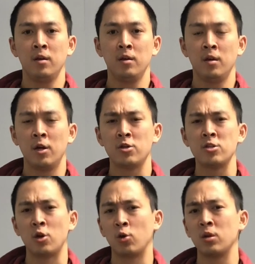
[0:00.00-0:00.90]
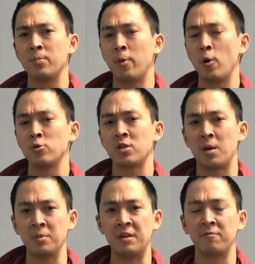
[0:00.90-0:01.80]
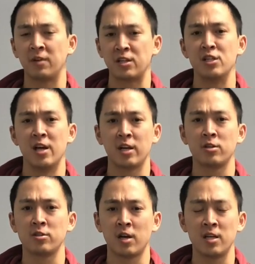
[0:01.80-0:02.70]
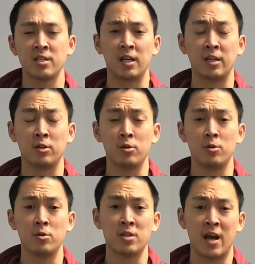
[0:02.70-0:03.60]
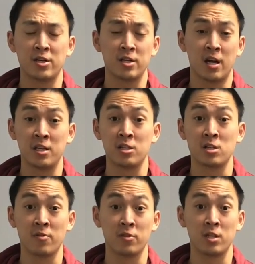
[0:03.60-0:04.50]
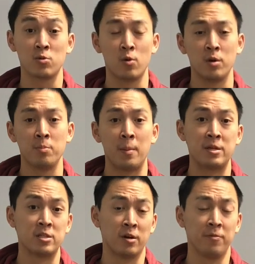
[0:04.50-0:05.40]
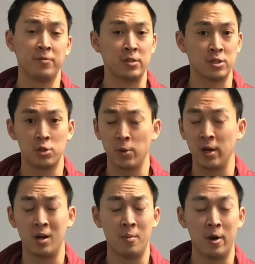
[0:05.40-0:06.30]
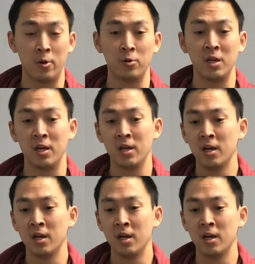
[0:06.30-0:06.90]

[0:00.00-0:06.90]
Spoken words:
Here's an early post-op knee flexion exercise that I like to use. I actually kind of discovered this one by myself, just doing it on my own knee.